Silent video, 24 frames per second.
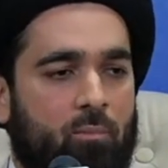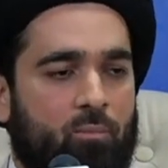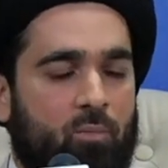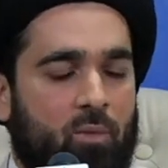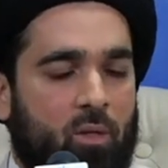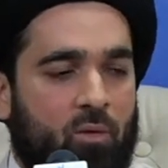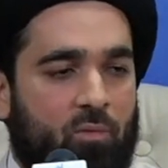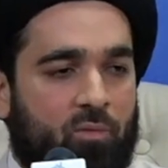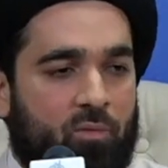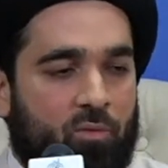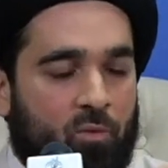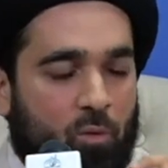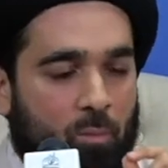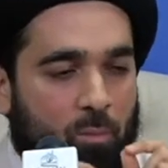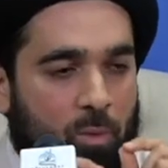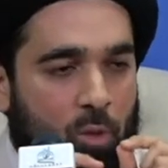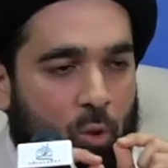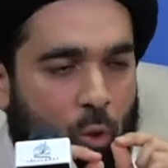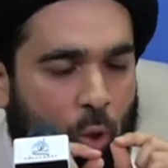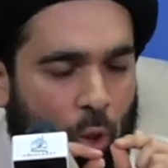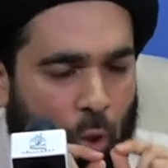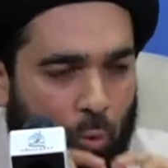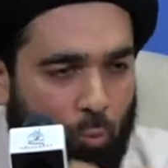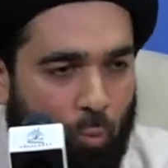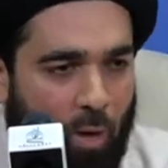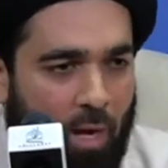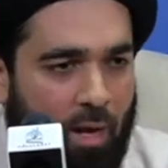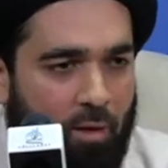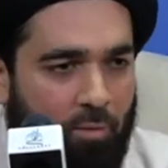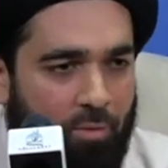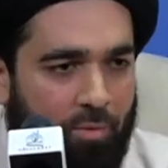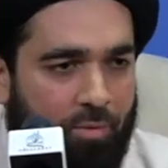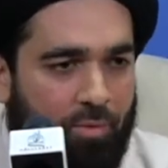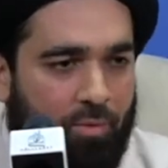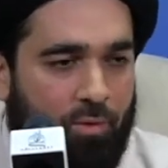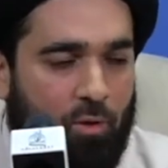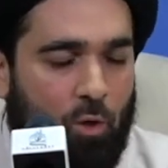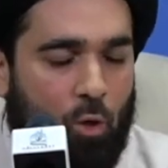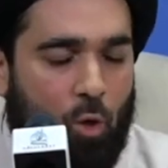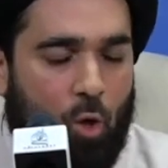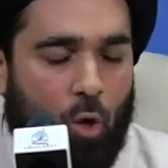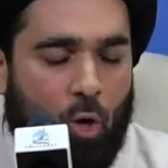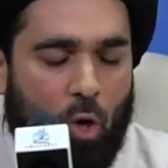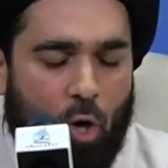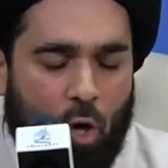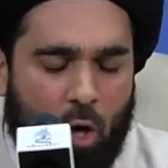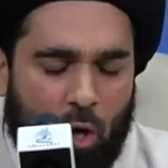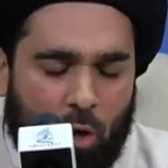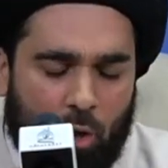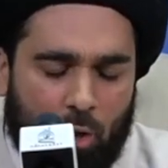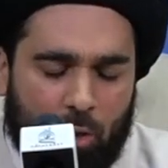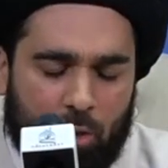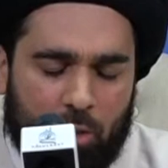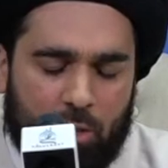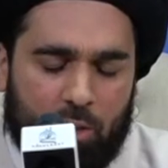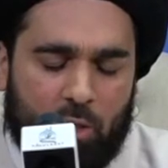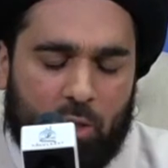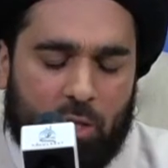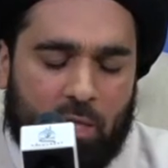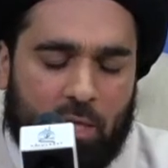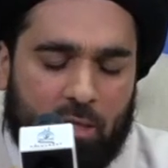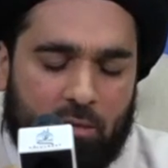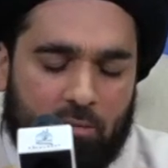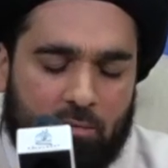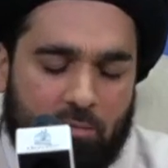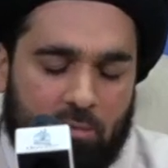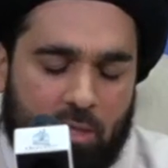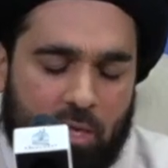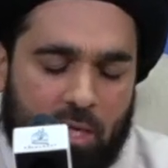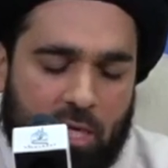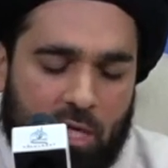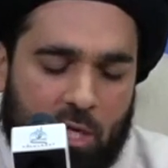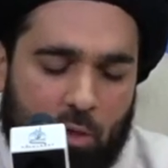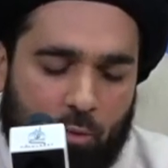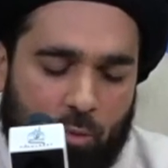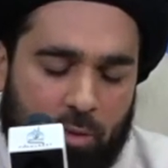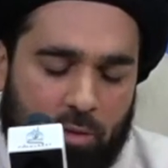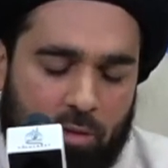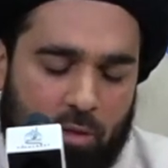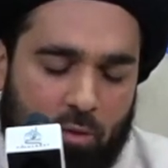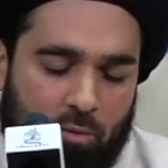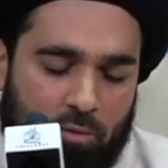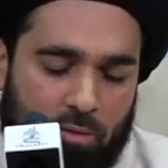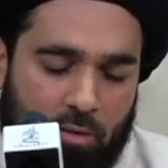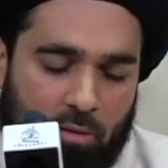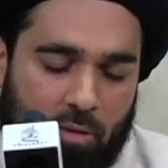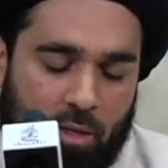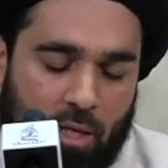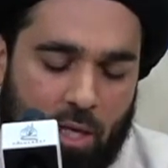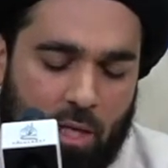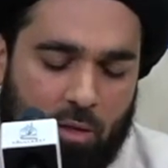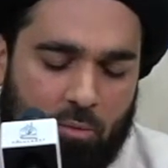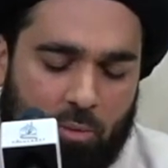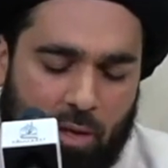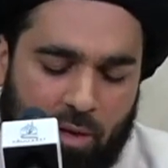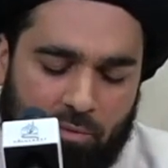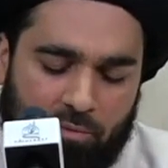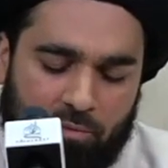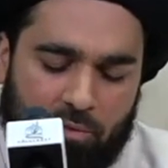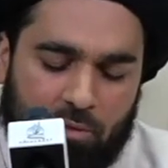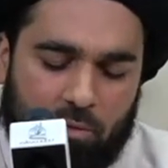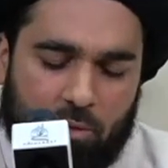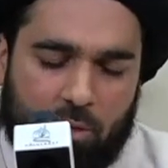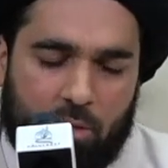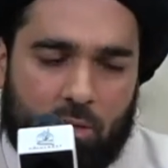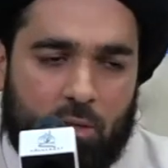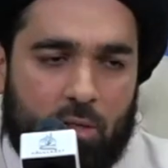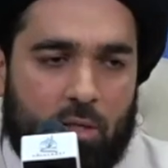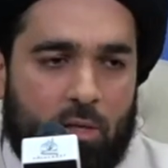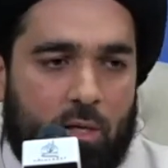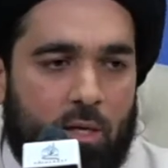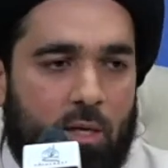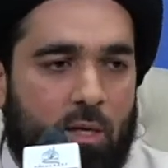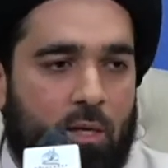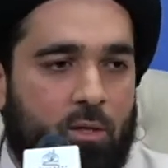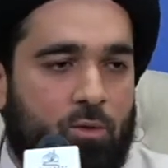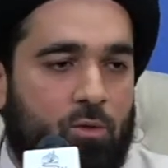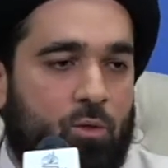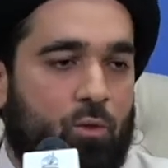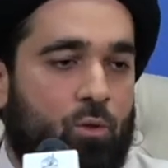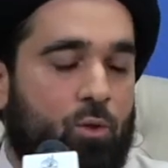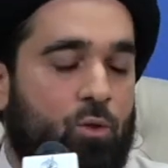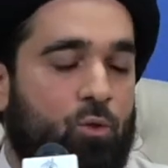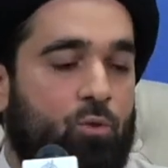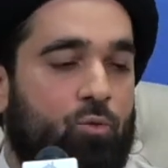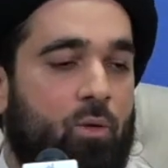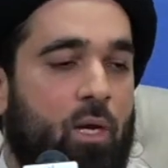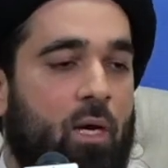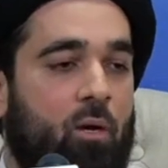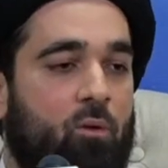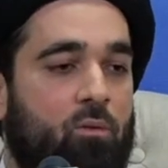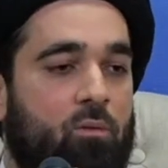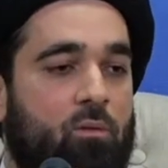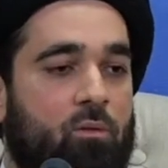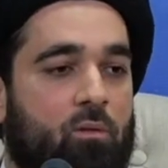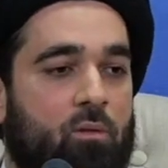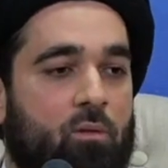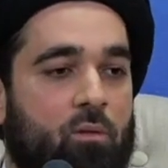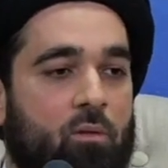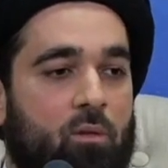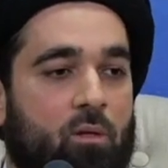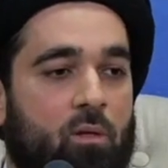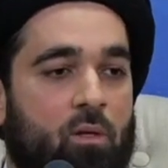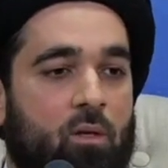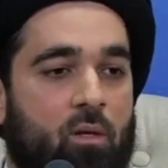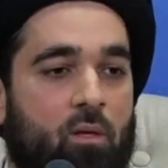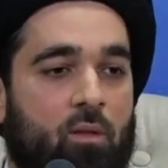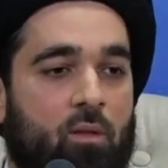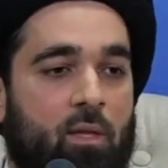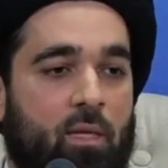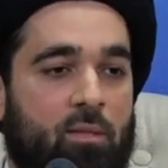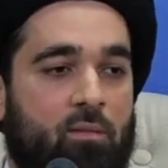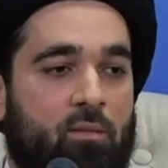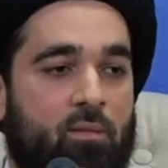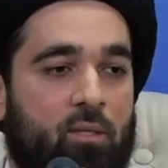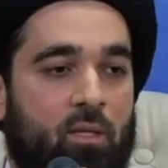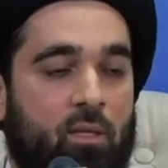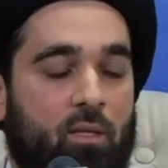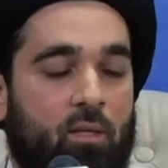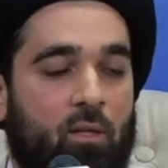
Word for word: from your wealth, all you can take with you to the hereafter is your shroud. That's it.